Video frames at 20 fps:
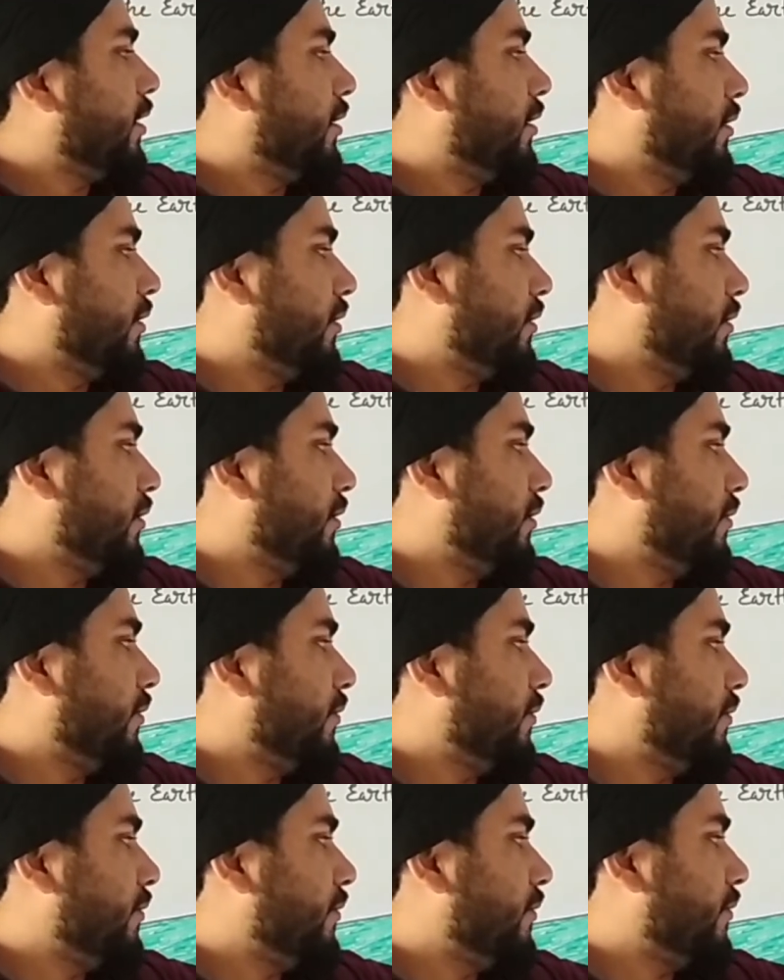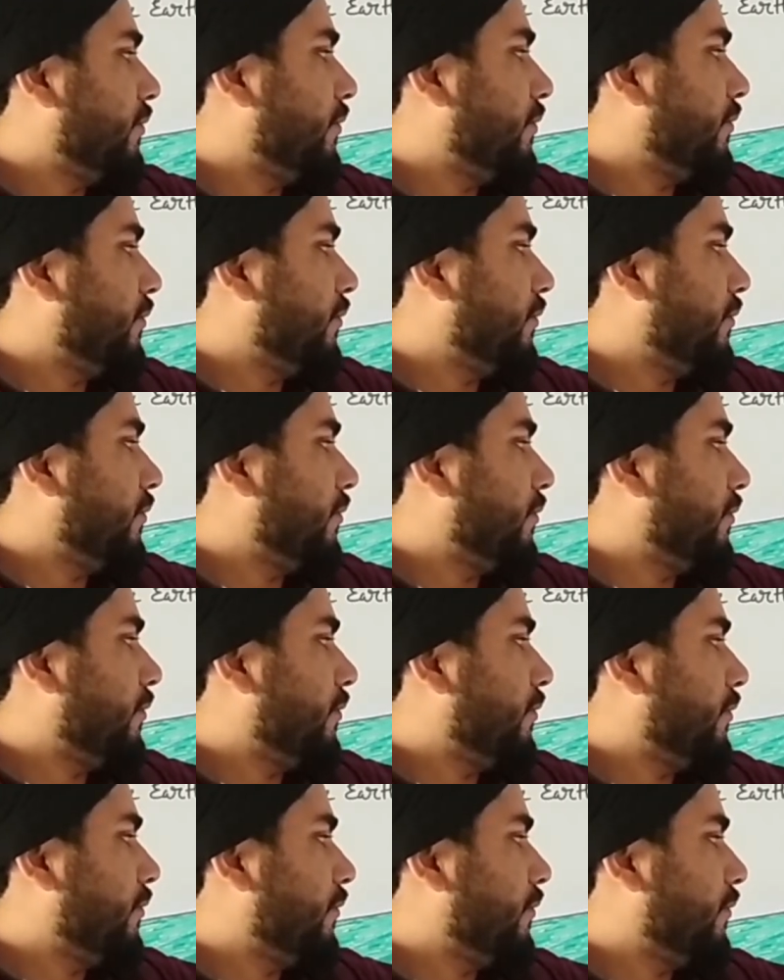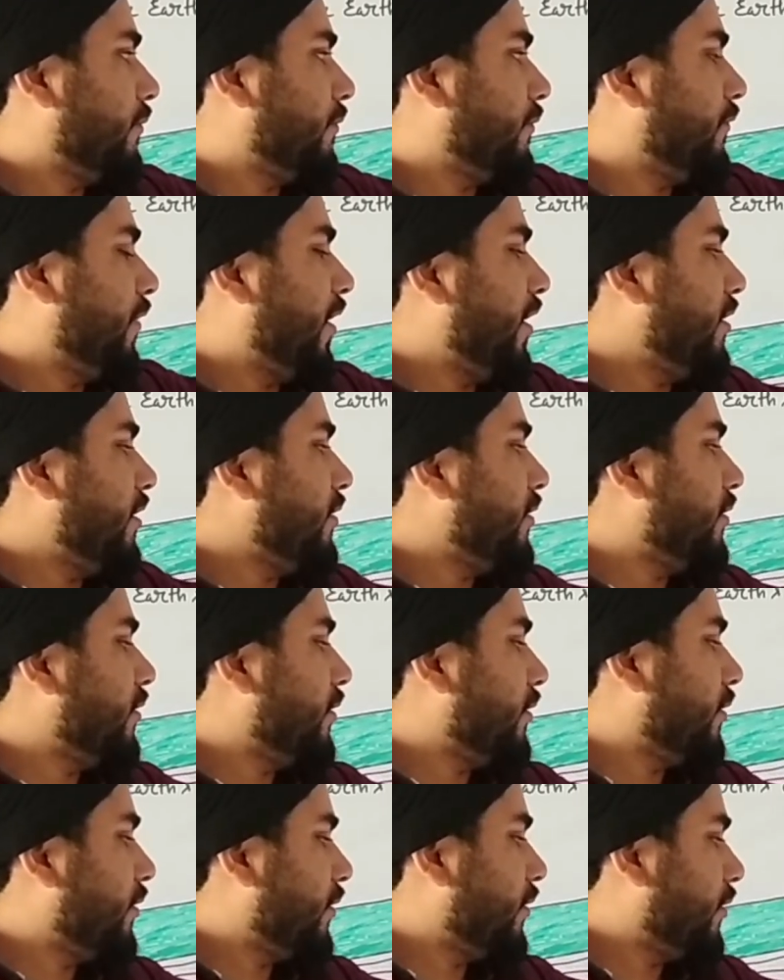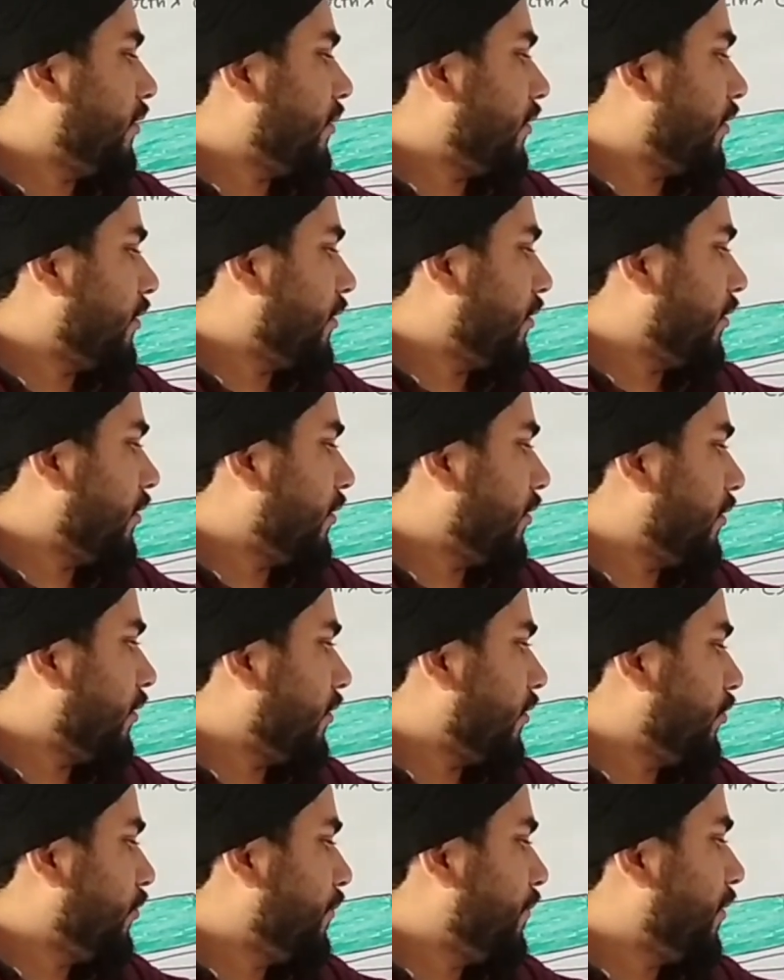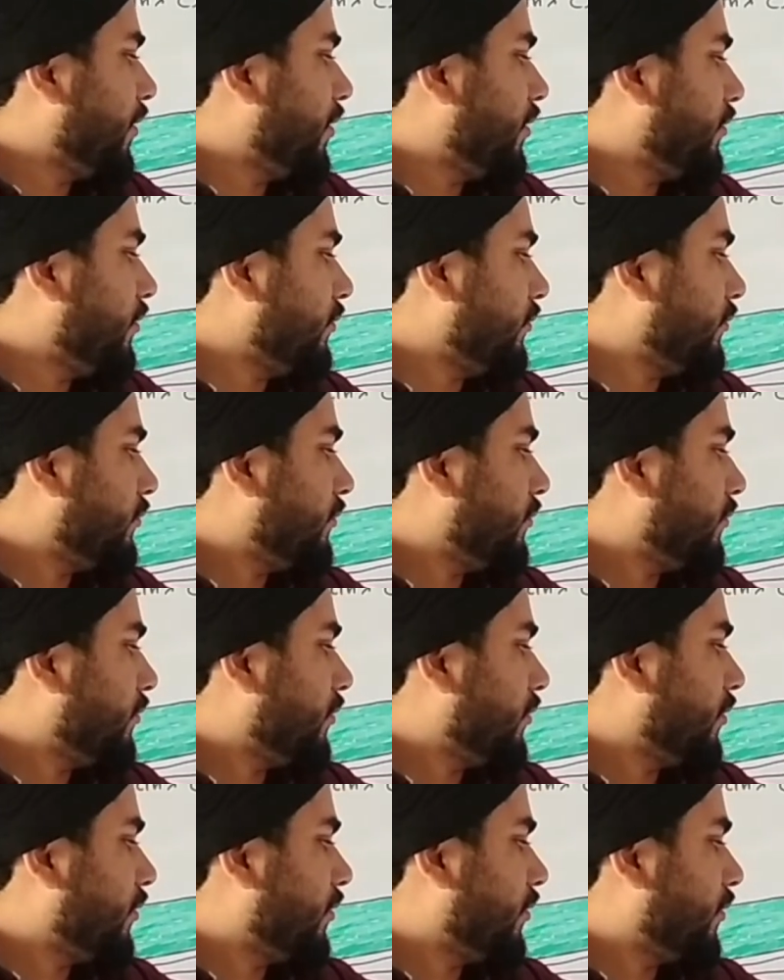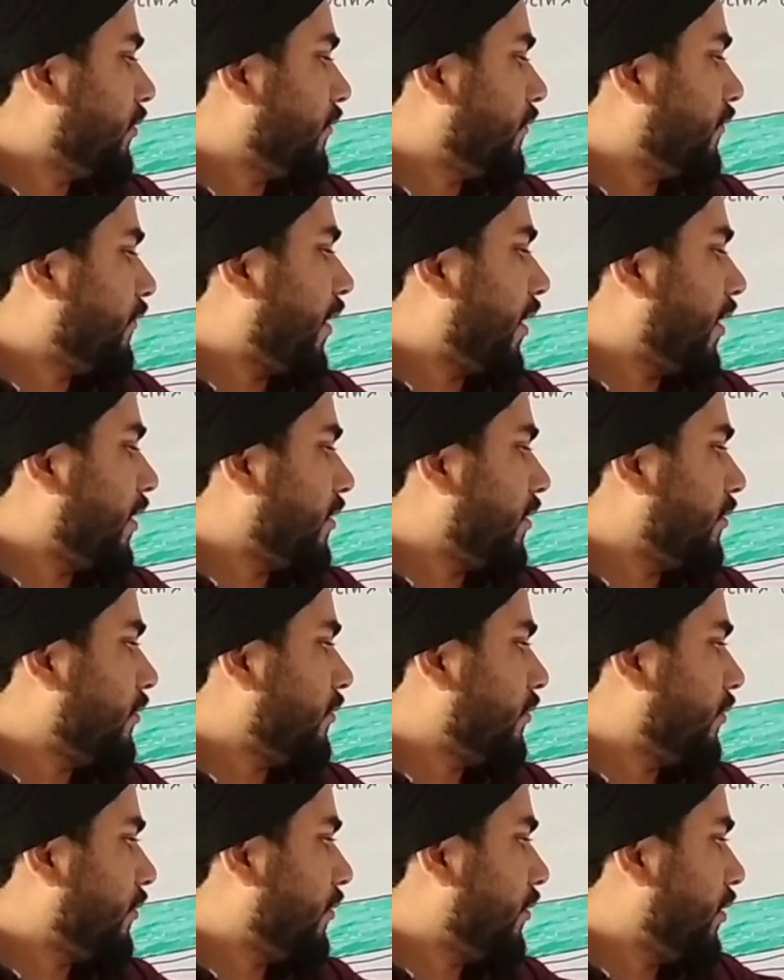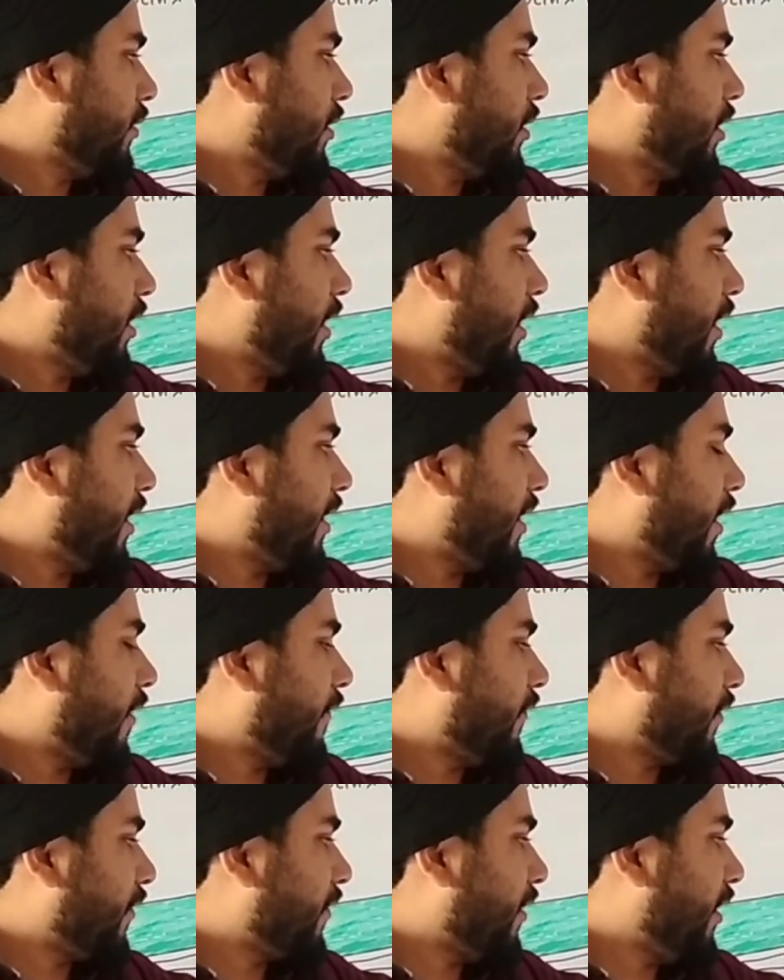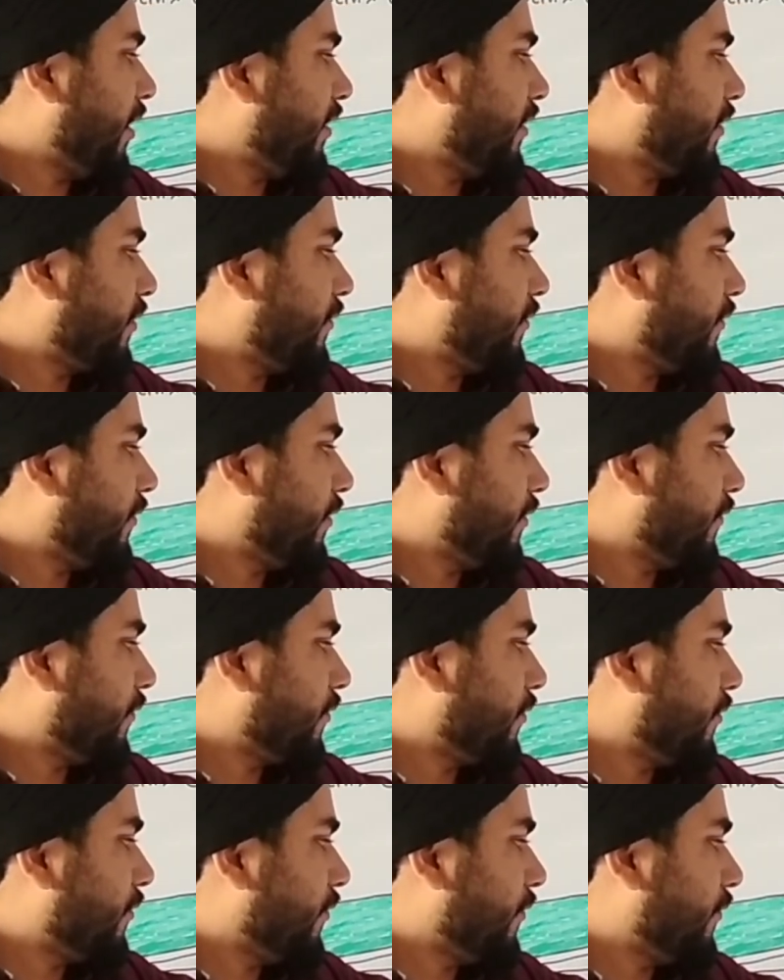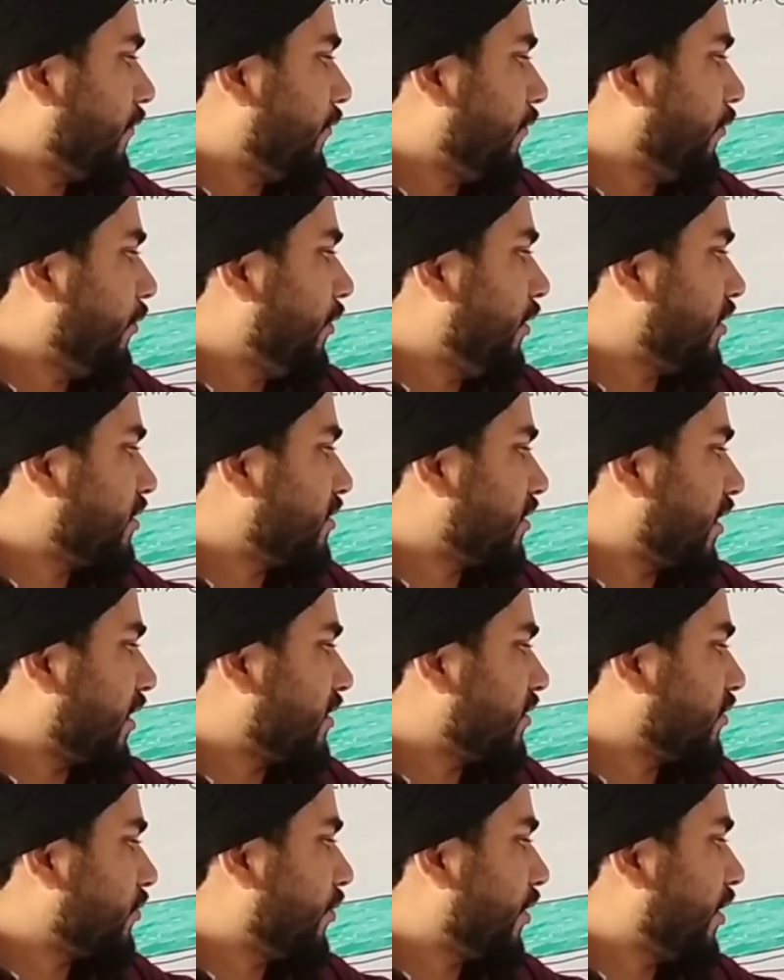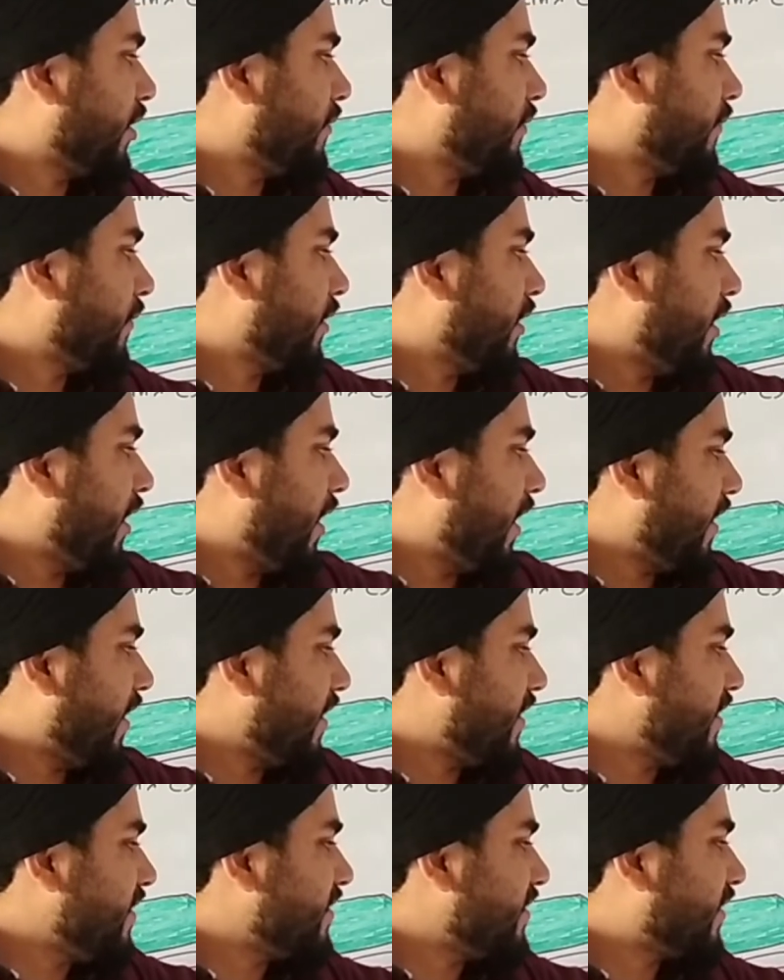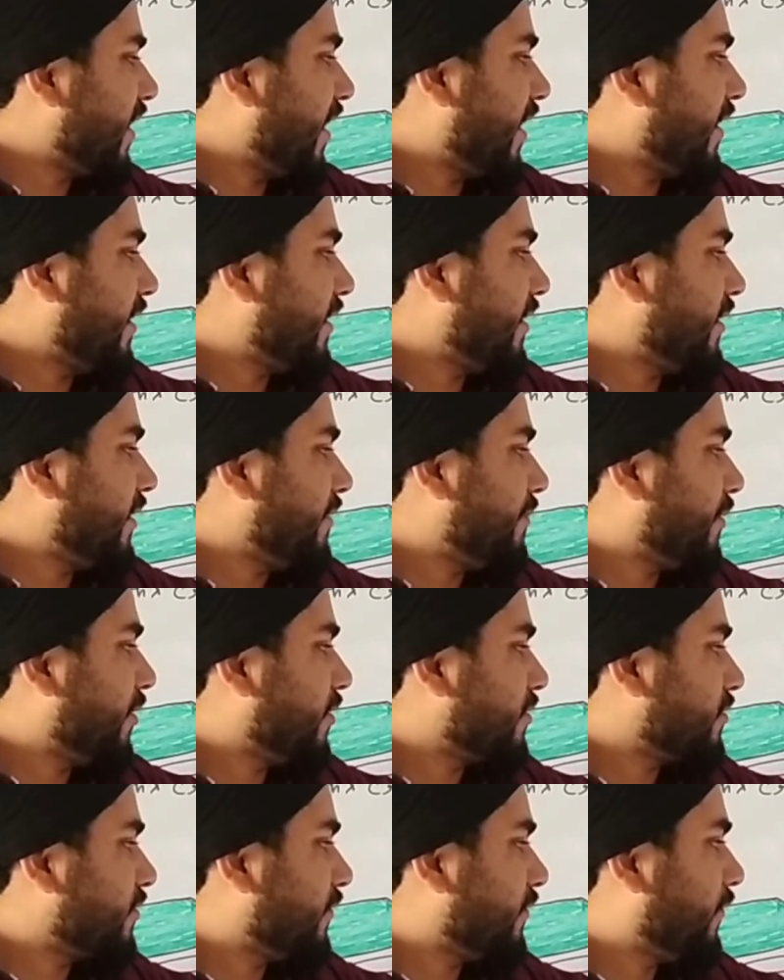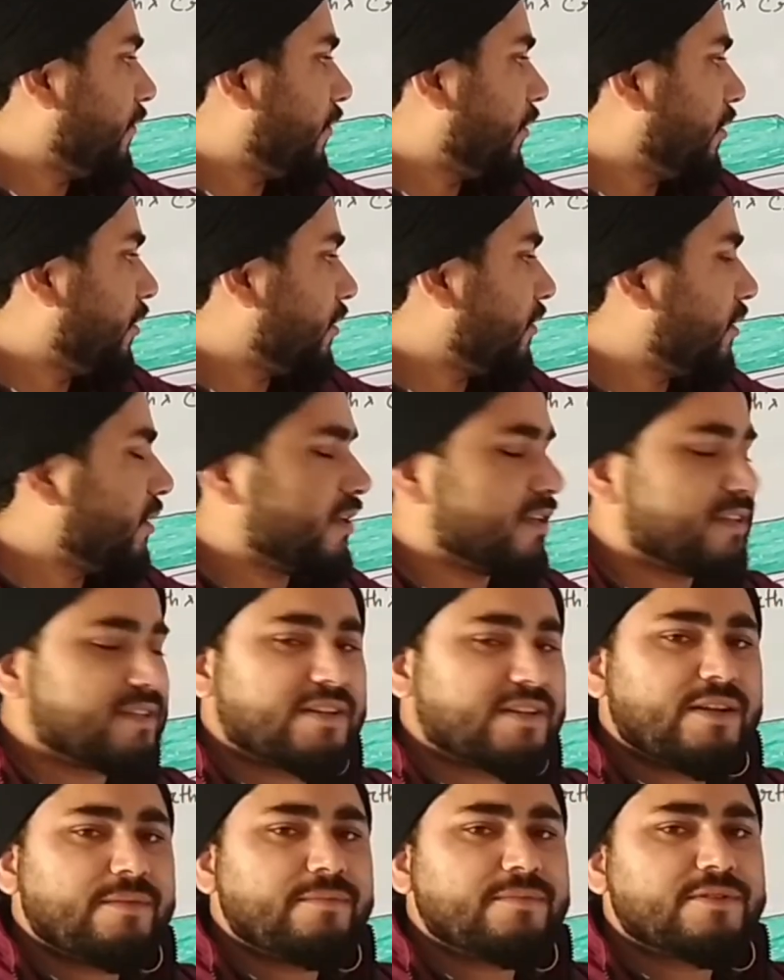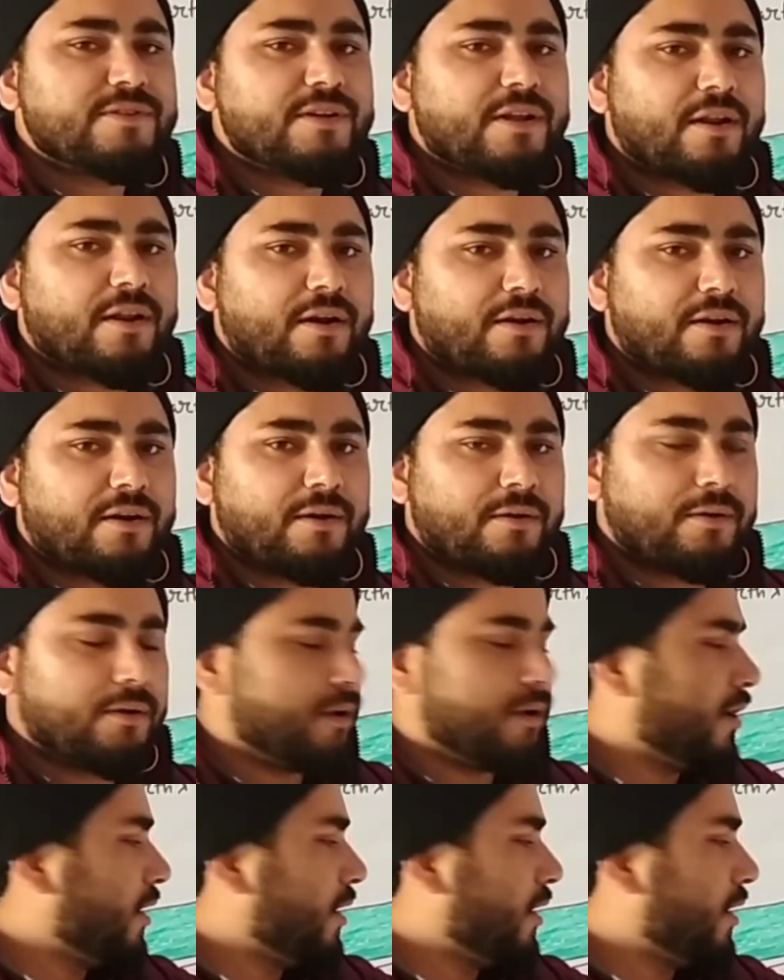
uh, when you burn fire, and after that the food starts cooking, and inside it, because of water, the steam's generated,